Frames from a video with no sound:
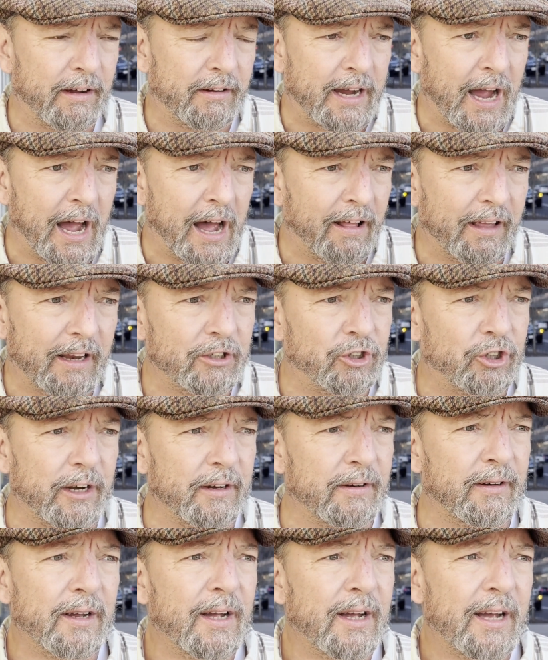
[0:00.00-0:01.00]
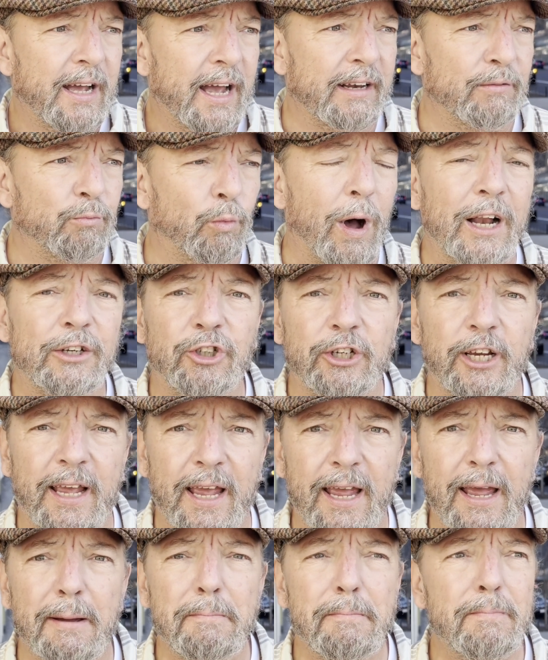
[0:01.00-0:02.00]
college, and watching
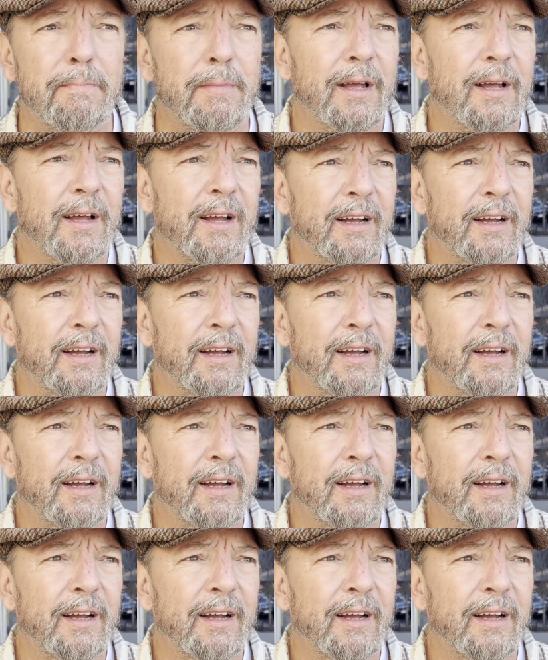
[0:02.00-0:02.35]
him,